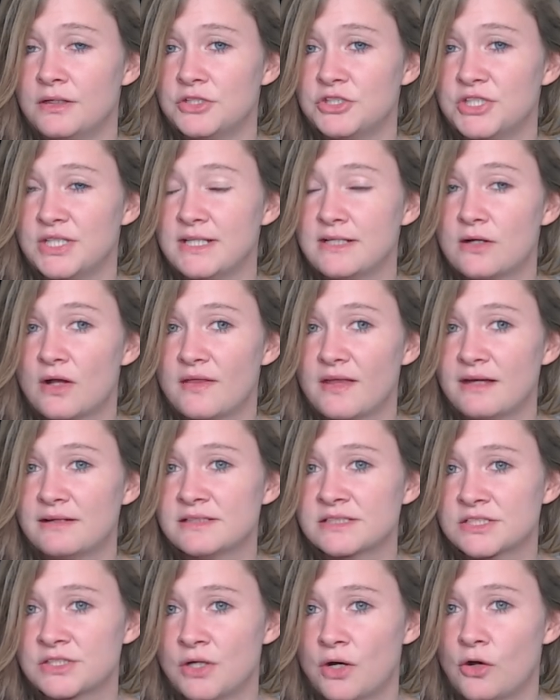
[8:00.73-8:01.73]
she got that
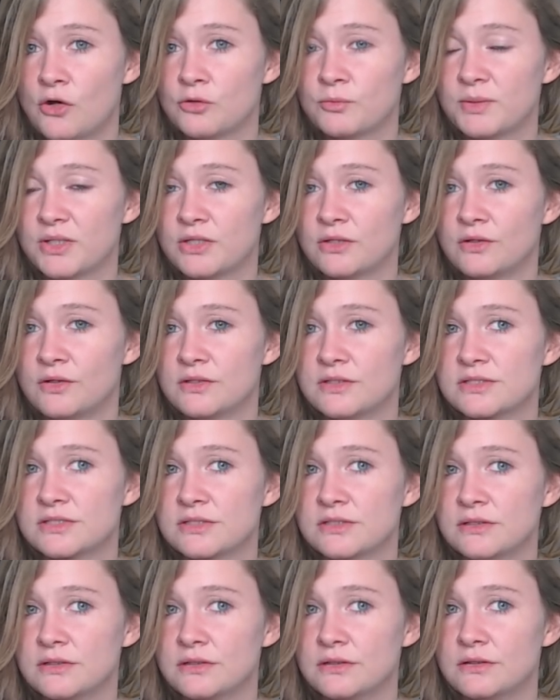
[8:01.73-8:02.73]
installed
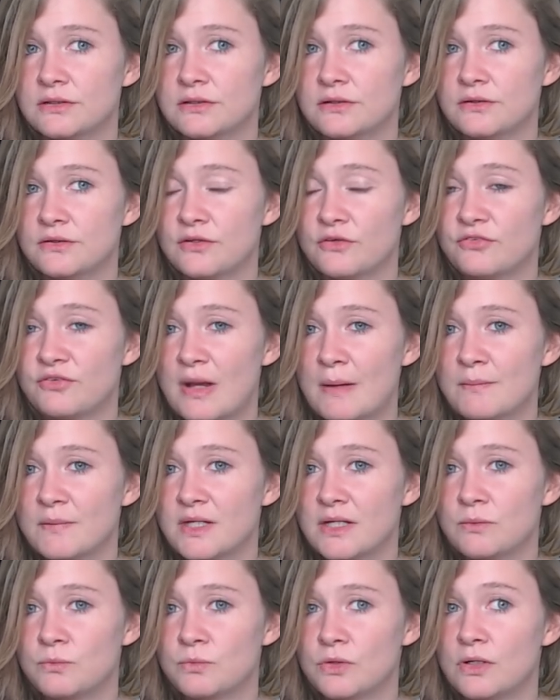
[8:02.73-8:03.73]
because the
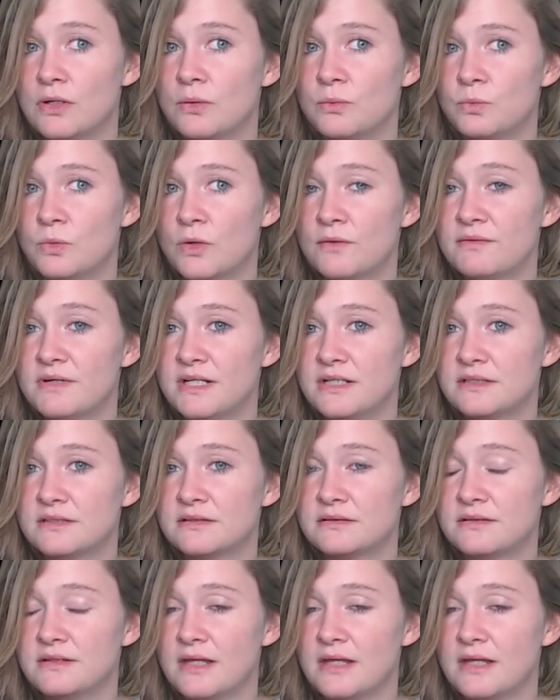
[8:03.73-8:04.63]
family were worried.